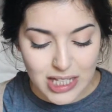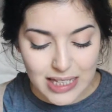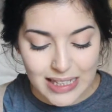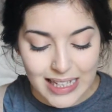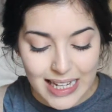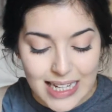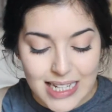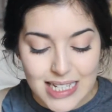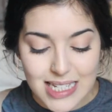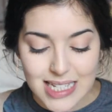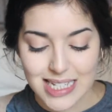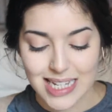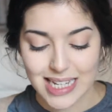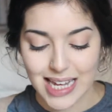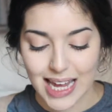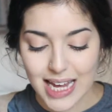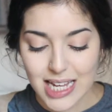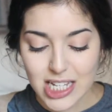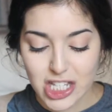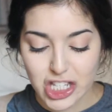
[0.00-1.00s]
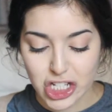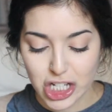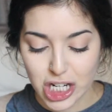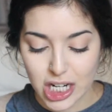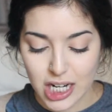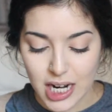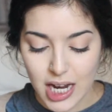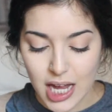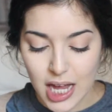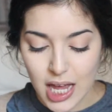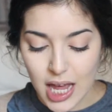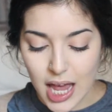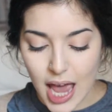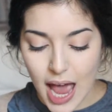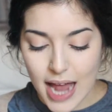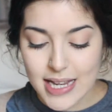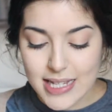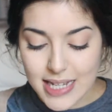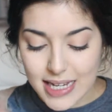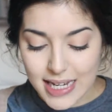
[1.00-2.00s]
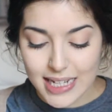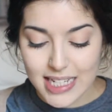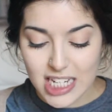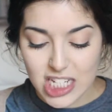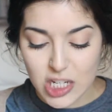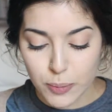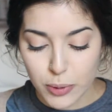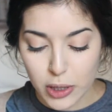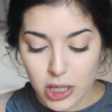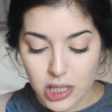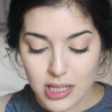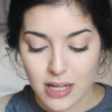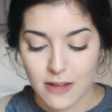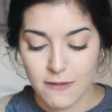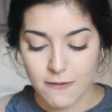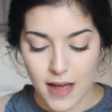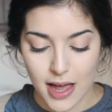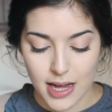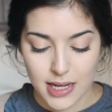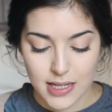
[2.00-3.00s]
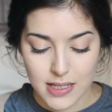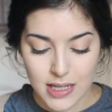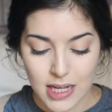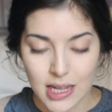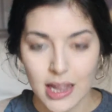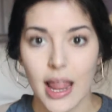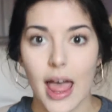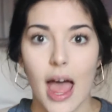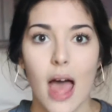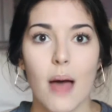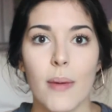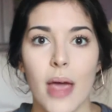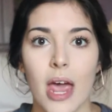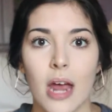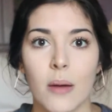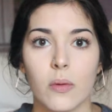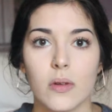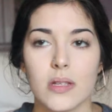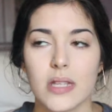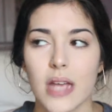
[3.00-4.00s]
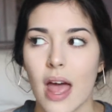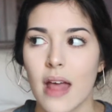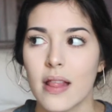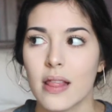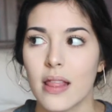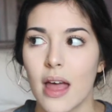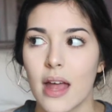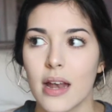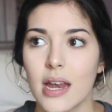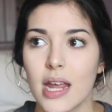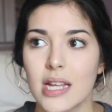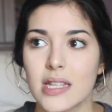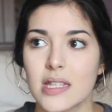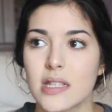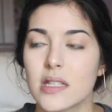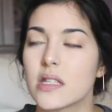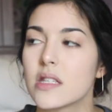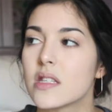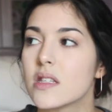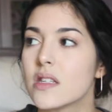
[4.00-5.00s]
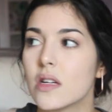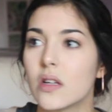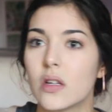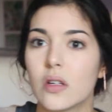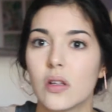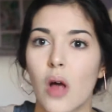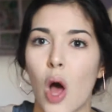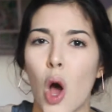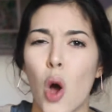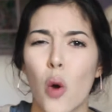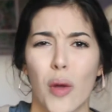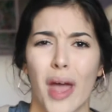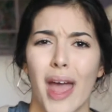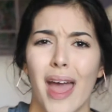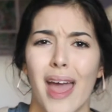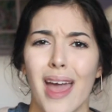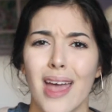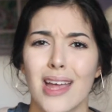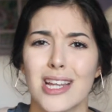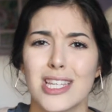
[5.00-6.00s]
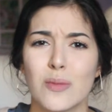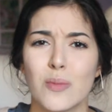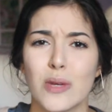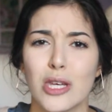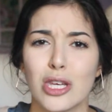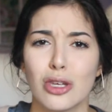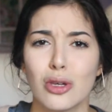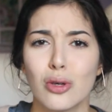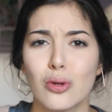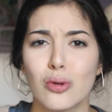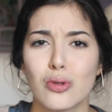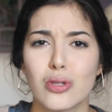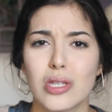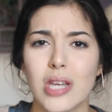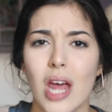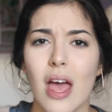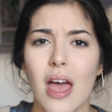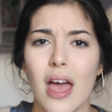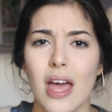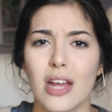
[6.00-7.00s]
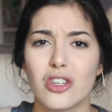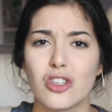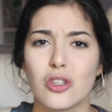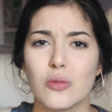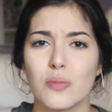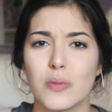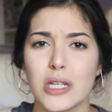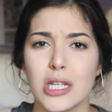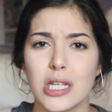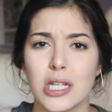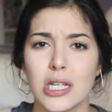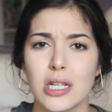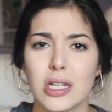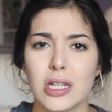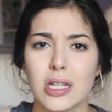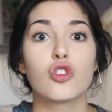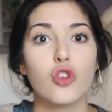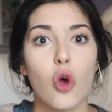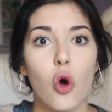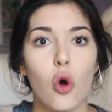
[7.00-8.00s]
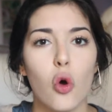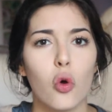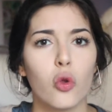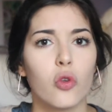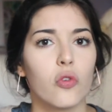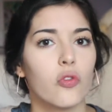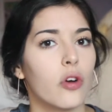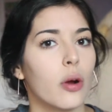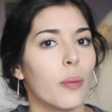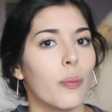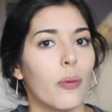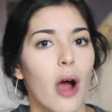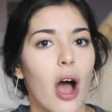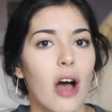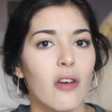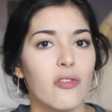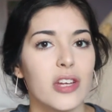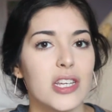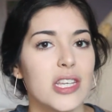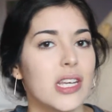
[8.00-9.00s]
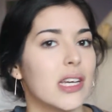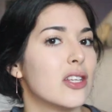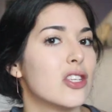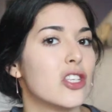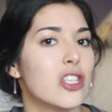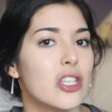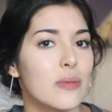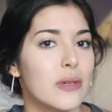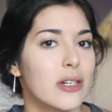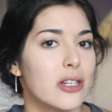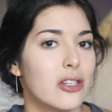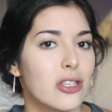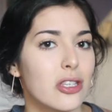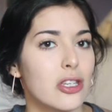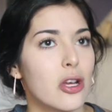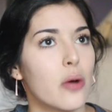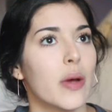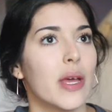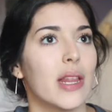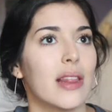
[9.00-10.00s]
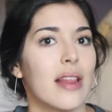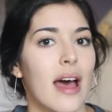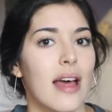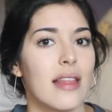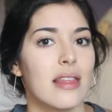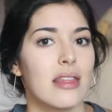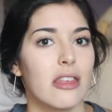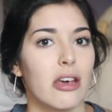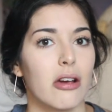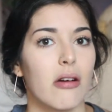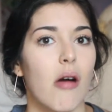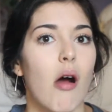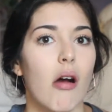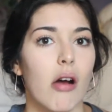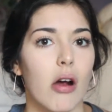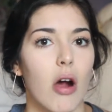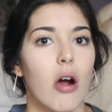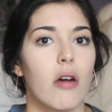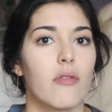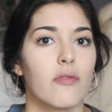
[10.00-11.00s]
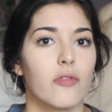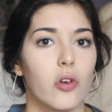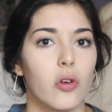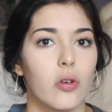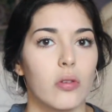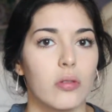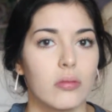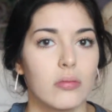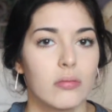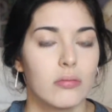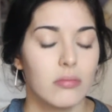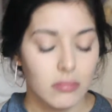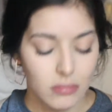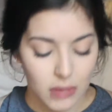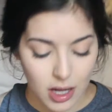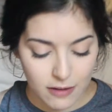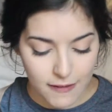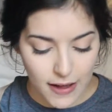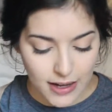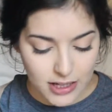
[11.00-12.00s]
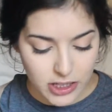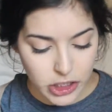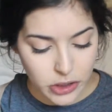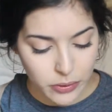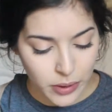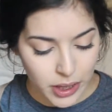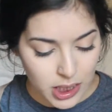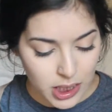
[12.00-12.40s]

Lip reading: linked to cancer and it's connected to birth defects in lab animals, and then it's still okay to be used and to be sold for a profit to consumers, knowing that there are harmful effects to